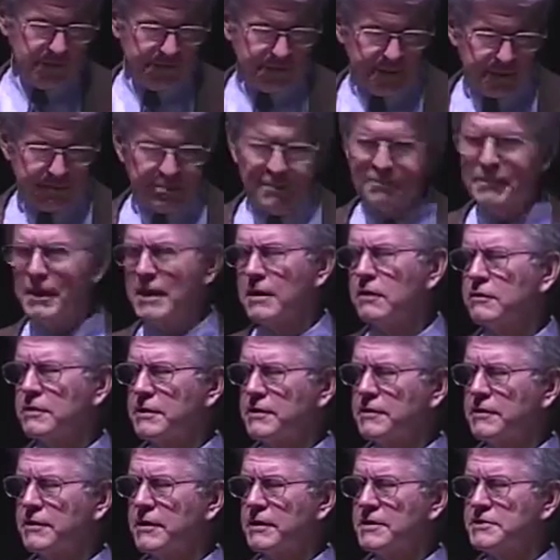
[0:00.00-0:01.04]
people may look
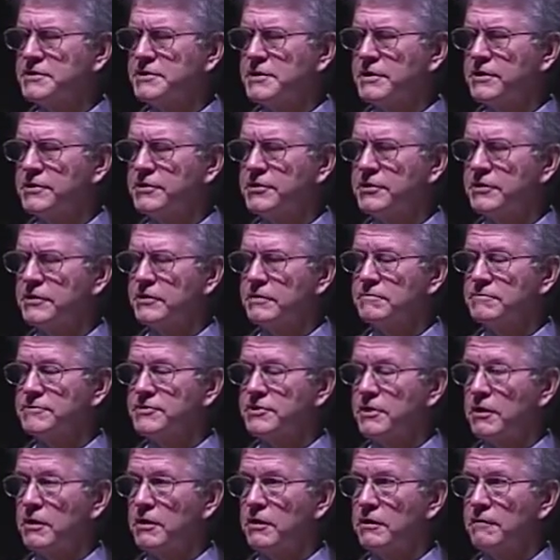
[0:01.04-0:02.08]
at this in terms
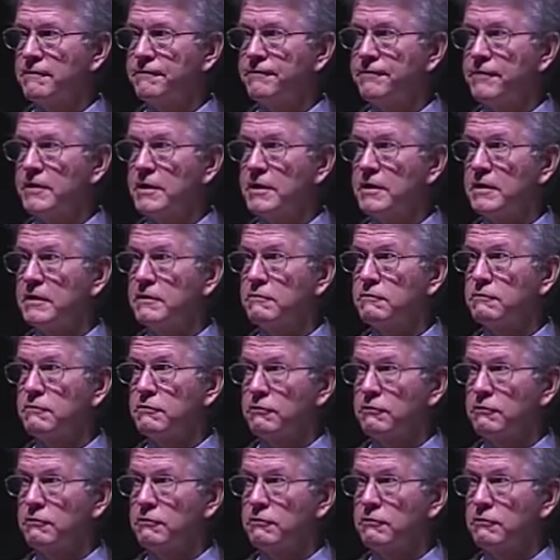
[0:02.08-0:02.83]
of the